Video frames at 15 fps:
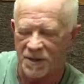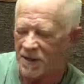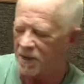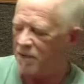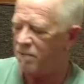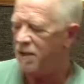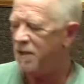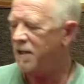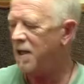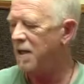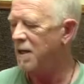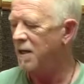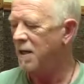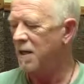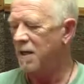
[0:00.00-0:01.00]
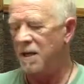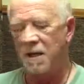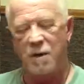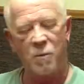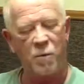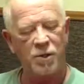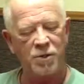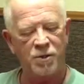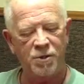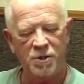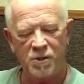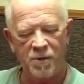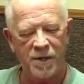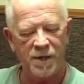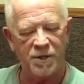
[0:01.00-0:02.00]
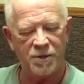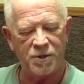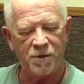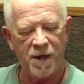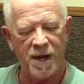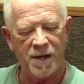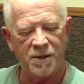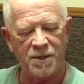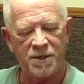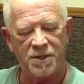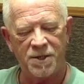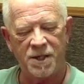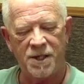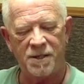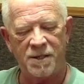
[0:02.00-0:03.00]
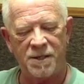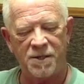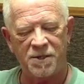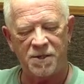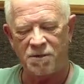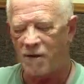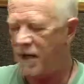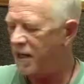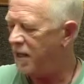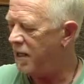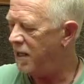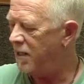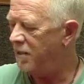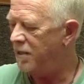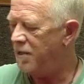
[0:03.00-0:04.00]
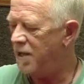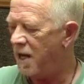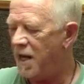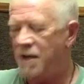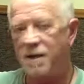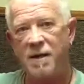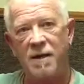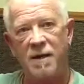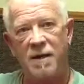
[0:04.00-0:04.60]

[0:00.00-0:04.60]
need to be done. What you're doing is trying to seat this string in the nut